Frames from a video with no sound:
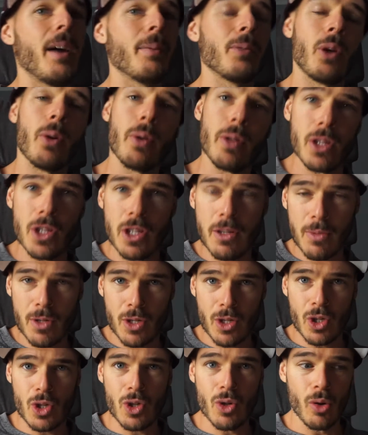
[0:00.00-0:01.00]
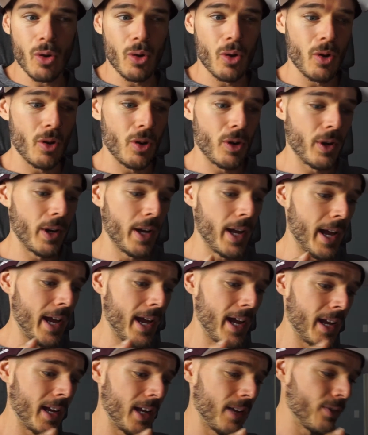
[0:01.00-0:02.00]
going to the gym is a chore,
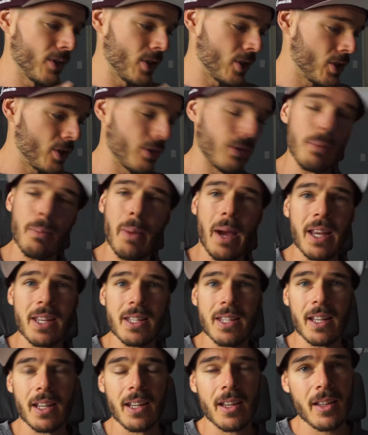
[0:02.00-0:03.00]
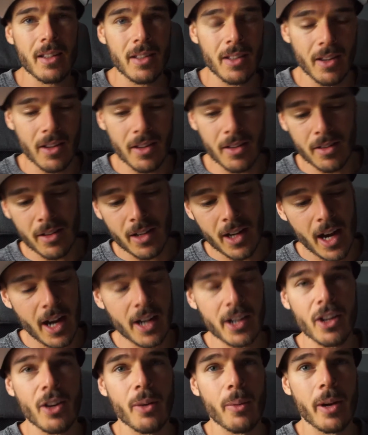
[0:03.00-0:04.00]
and even just doing basic, you know,
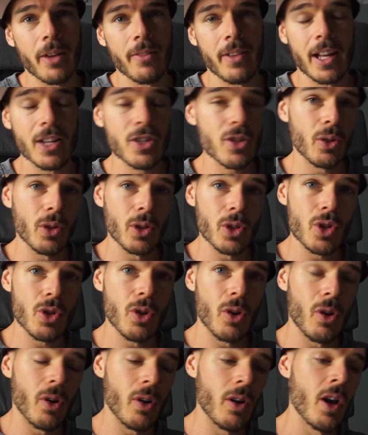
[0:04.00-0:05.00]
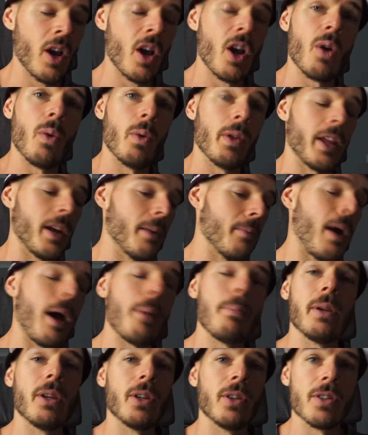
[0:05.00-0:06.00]
cardio and whatever, that's all a chore. Well, then it
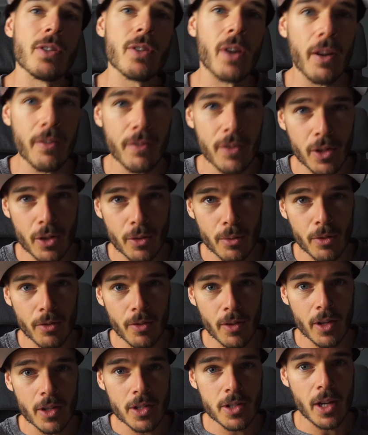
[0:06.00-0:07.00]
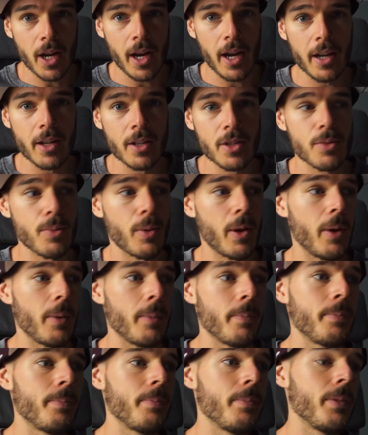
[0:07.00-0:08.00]
might be a good time for you to reverse diet as
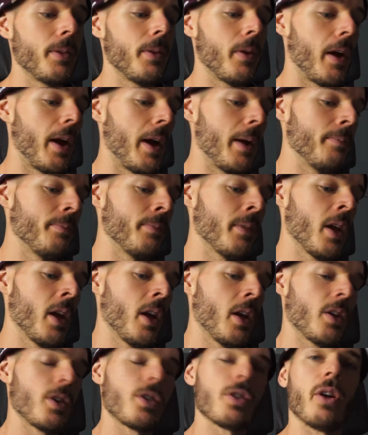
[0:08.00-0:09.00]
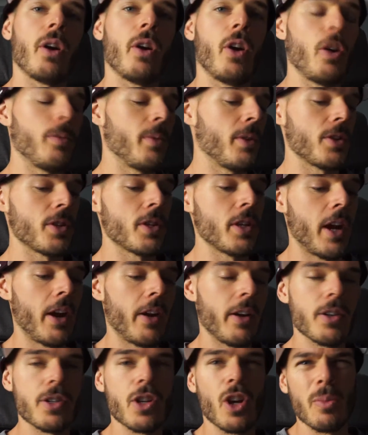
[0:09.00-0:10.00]
well, right? So I hope those
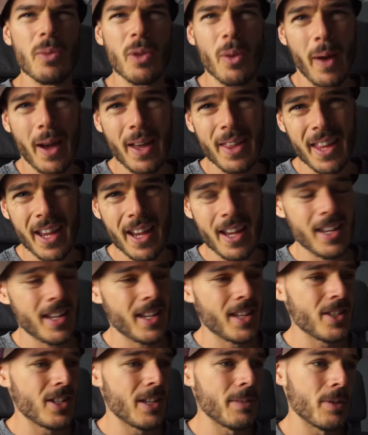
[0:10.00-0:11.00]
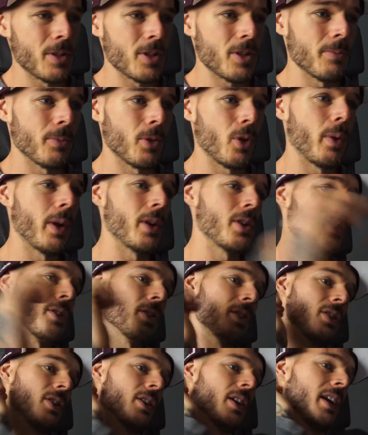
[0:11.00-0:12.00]
scenarios help you out there in terms of some
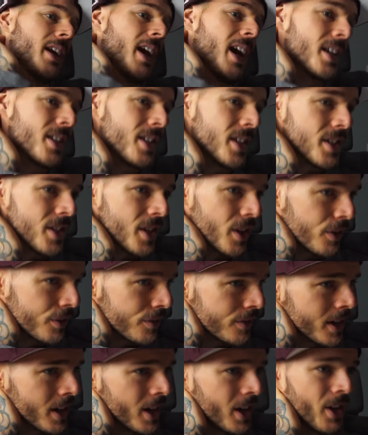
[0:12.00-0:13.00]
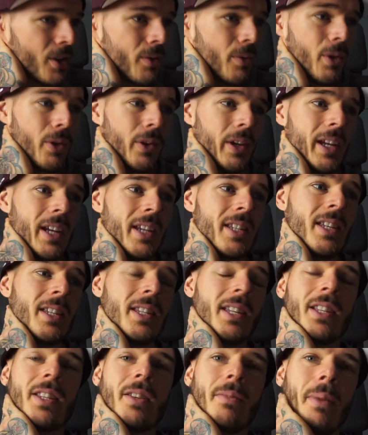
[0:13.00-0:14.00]
questions that you can ask yourself. Really, in
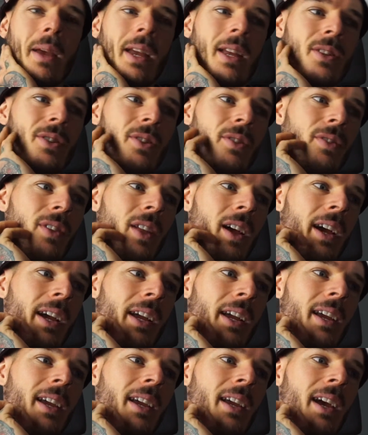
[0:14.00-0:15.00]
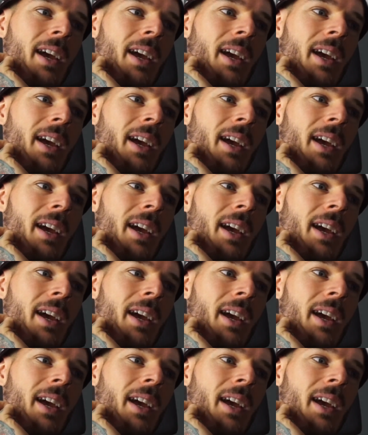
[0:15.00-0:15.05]
essence, it's a means of like,